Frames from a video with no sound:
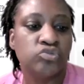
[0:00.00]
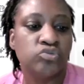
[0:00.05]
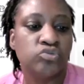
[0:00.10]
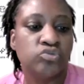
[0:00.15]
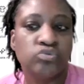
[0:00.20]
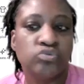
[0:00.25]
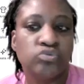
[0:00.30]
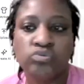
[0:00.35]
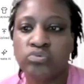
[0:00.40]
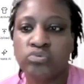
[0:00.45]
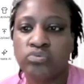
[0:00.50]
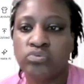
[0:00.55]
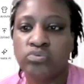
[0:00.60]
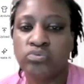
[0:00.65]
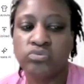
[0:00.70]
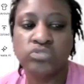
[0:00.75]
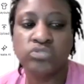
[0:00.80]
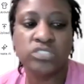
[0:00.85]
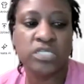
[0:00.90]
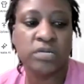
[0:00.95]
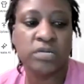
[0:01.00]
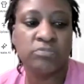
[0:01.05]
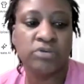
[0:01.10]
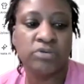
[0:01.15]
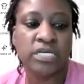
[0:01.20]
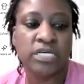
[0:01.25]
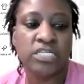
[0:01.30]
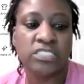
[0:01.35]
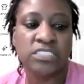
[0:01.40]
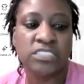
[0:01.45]
2. Did
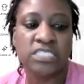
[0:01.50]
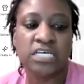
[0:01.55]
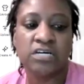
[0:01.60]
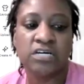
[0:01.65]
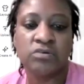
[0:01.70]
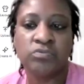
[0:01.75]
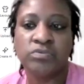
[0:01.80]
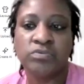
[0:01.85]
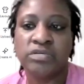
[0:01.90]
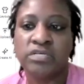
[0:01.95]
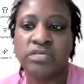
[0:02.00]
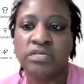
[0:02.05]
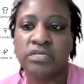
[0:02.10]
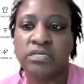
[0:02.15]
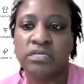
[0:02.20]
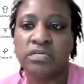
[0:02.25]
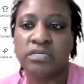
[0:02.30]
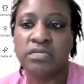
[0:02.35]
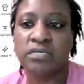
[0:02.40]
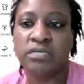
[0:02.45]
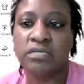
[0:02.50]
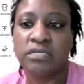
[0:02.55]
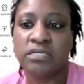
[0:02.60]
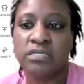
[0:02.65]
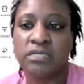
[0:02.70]
I bring in a second one?